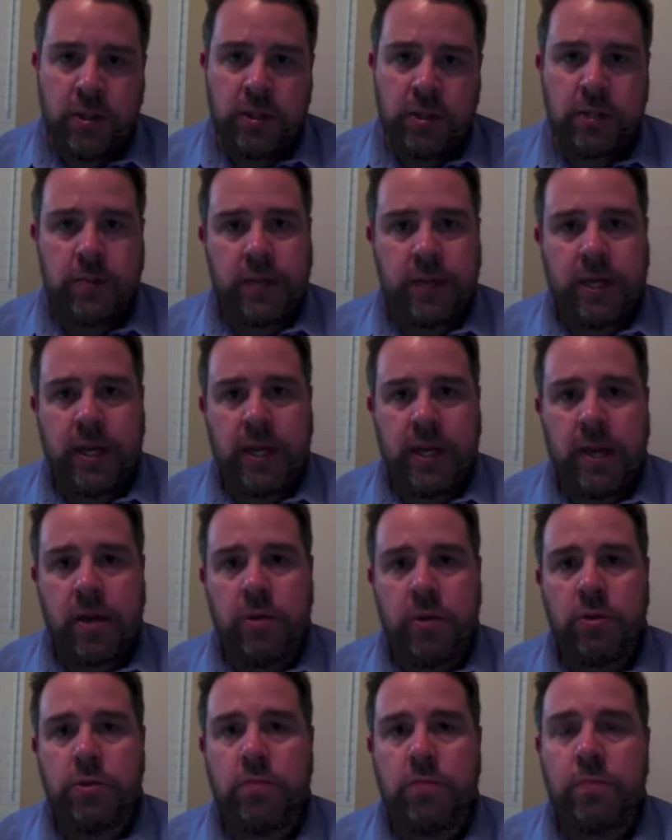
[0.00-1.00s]
So
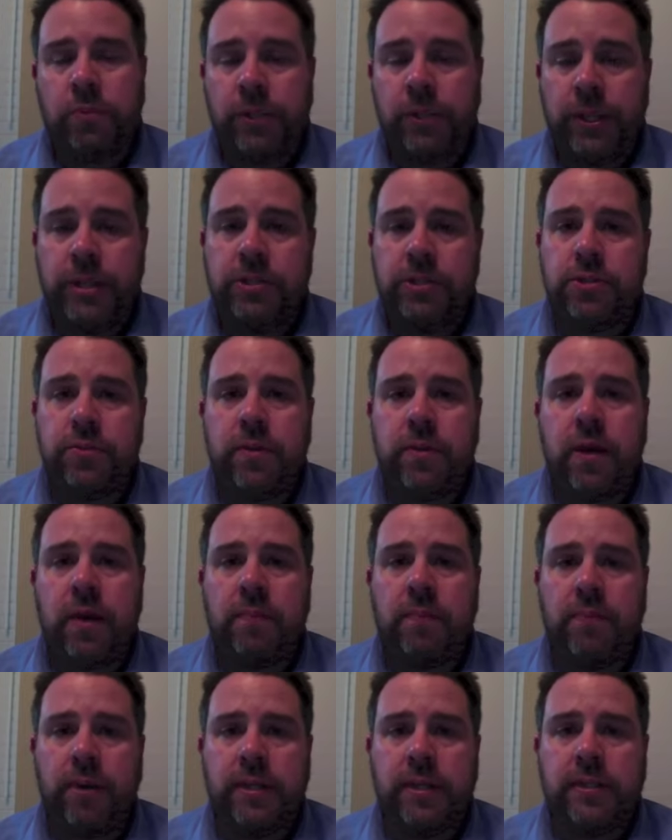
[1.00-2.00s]
again, please do
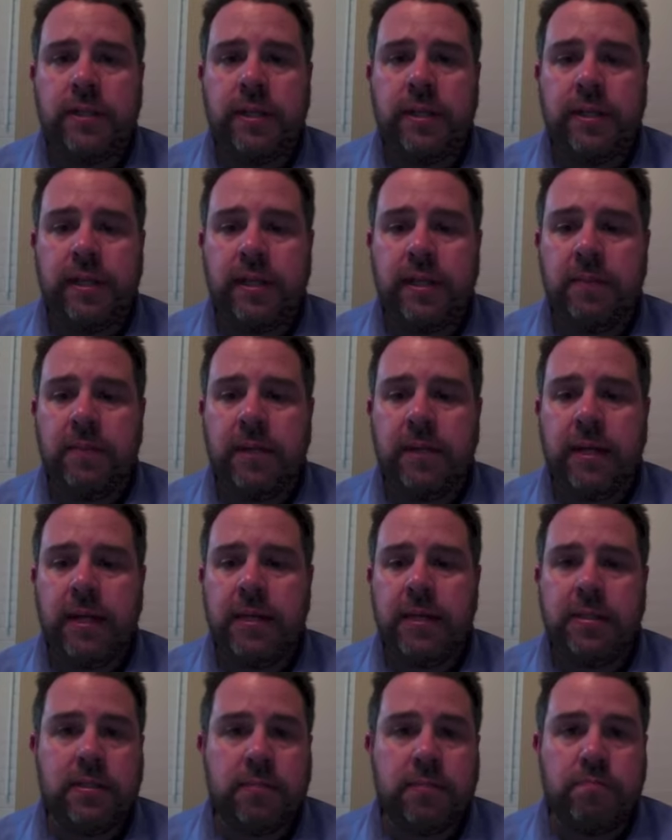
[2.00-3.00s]
not print anything
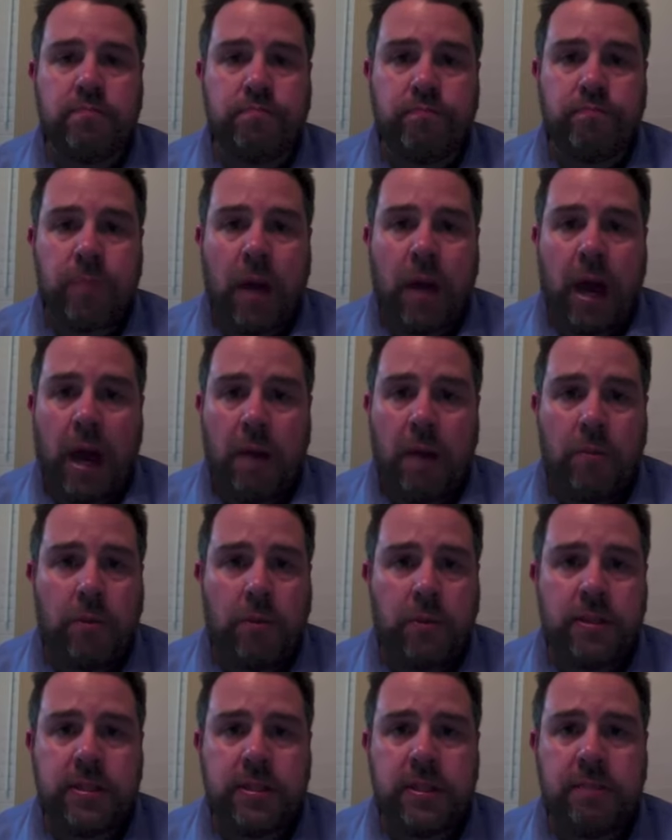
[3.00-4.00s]
because I
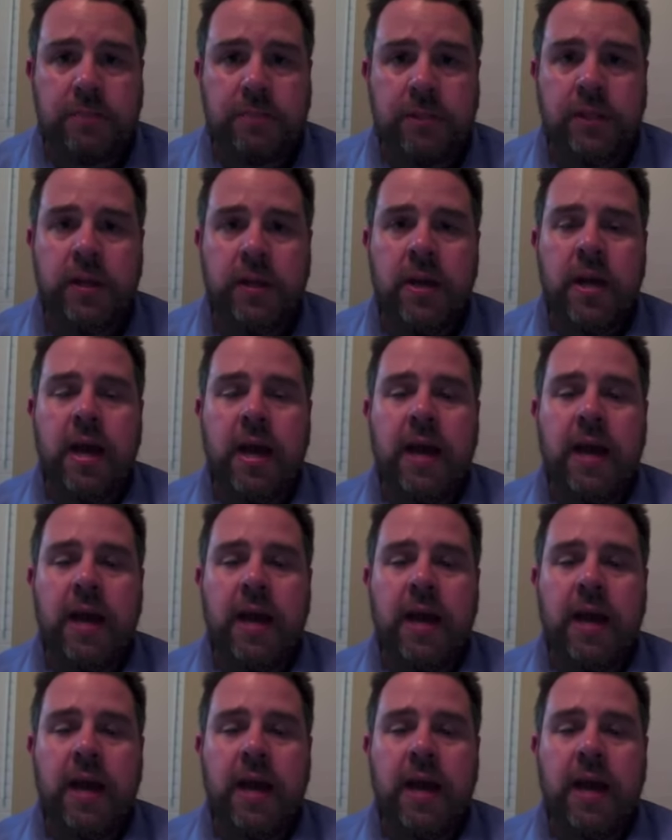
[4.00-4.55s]
won't accept it.